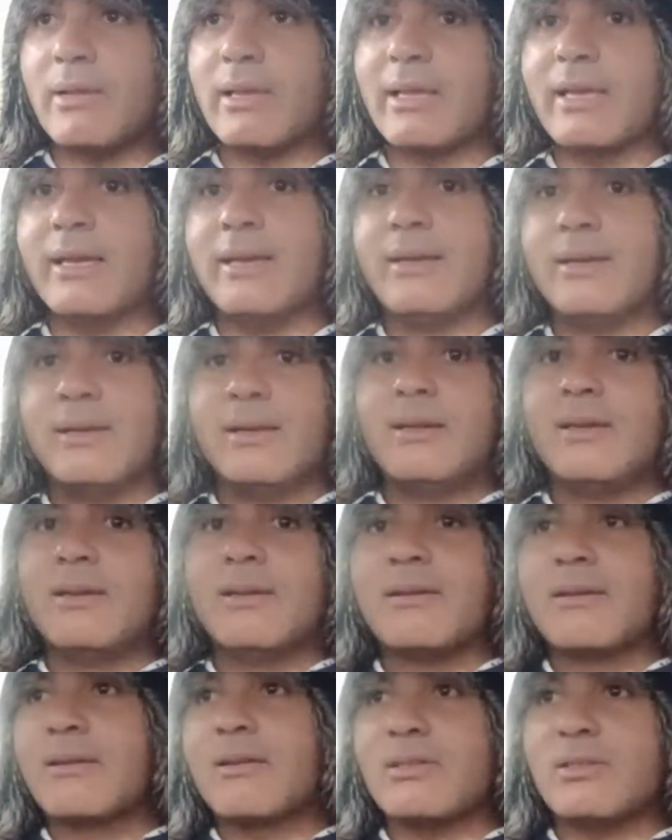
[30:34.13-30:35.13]
like,
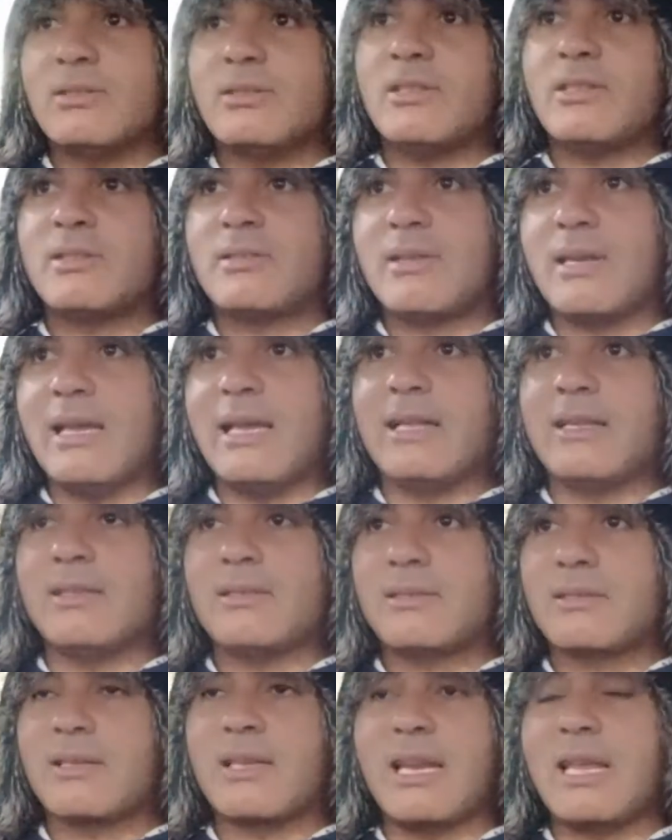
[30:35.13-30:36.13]
because I'm just trying to
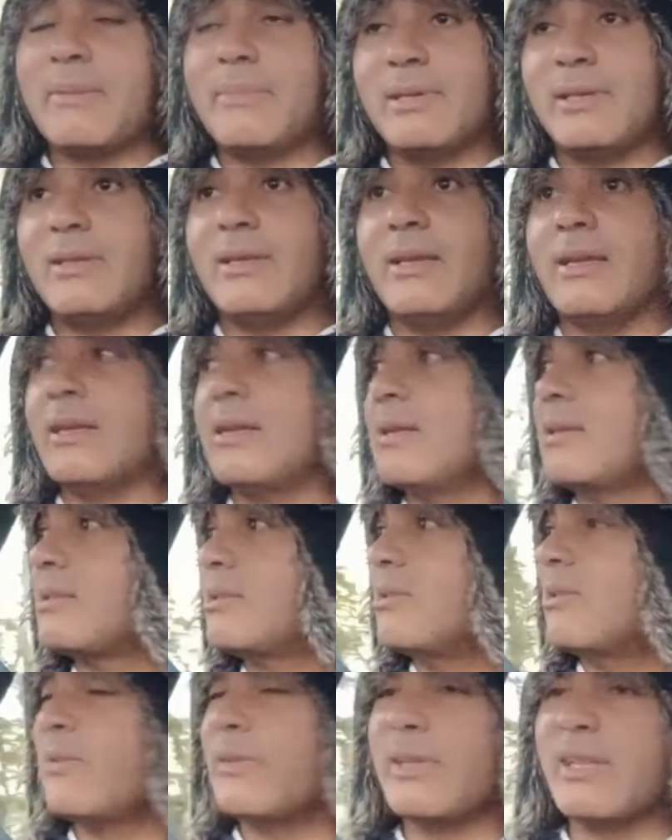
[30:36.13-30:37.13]
describe it to you. It's
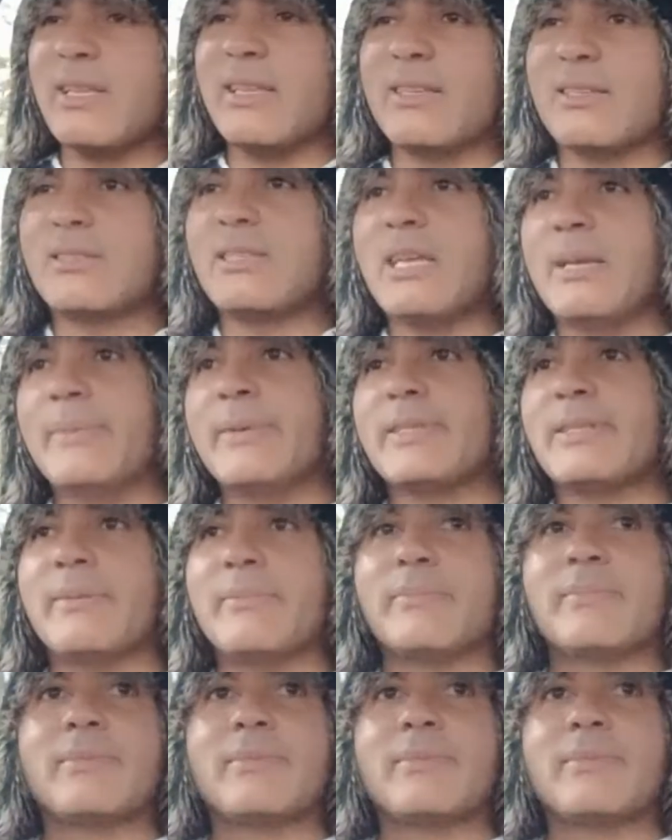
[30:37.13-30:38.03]
not really the same, is it?